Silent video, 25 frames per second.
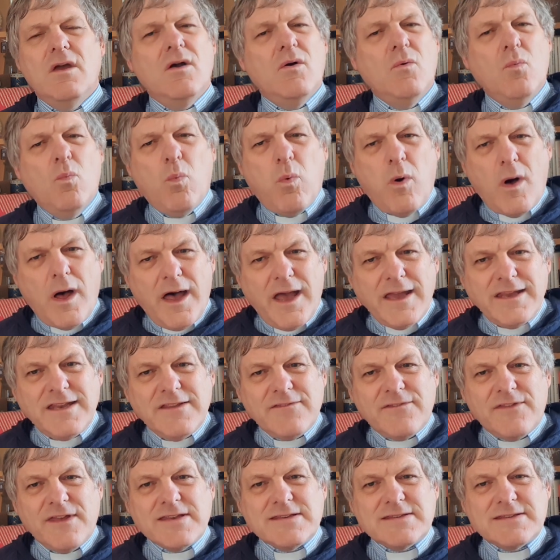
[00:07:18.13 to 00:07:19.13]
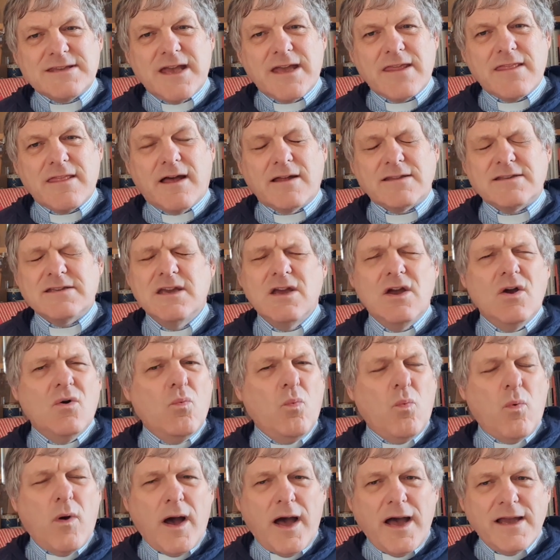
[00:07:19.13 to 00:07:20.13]
Why did they say that?
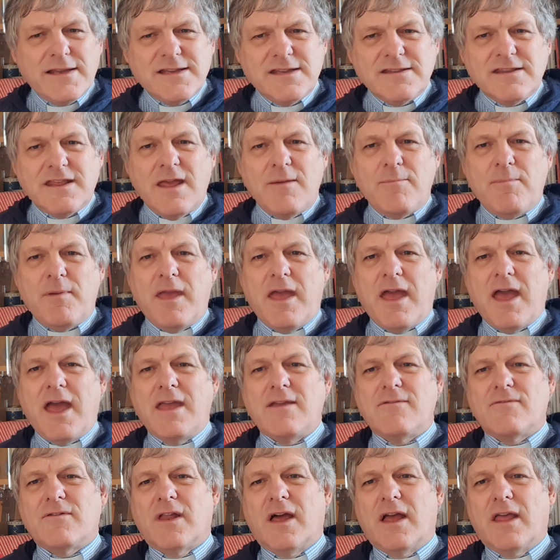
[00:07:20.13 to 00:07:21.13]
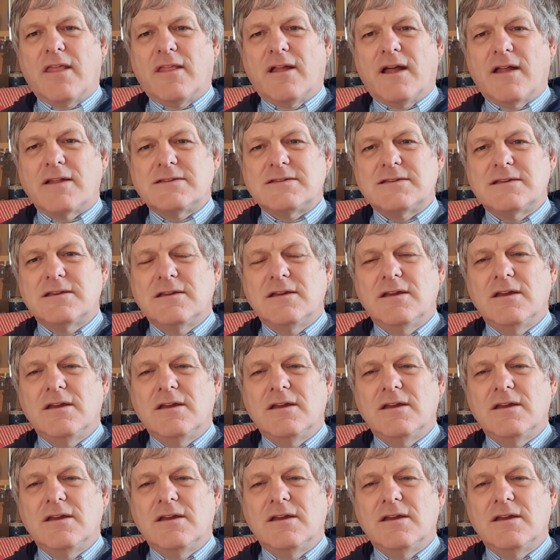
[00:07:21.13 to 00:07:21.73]
Why did they behave like that?